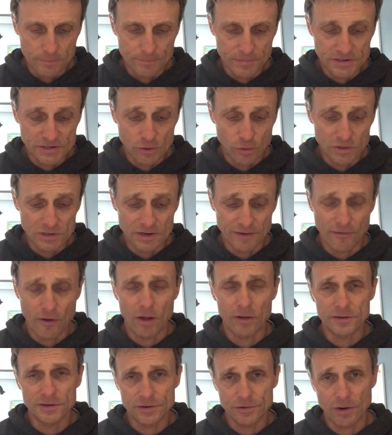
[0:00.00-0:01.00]
students have
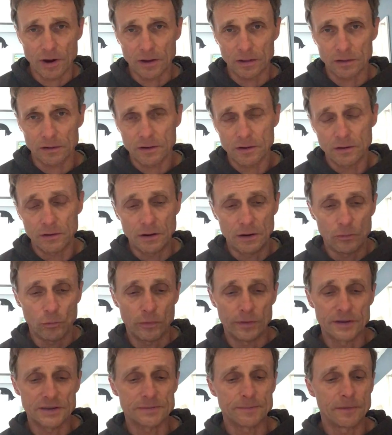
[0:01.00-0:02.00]
all struggled
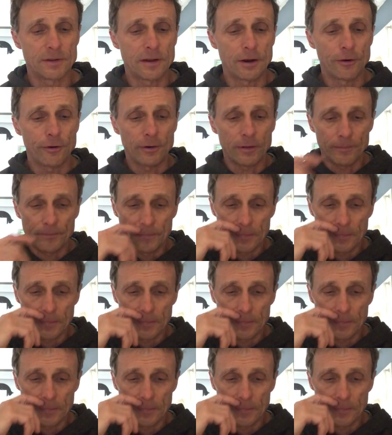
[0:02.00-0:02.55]
with this material.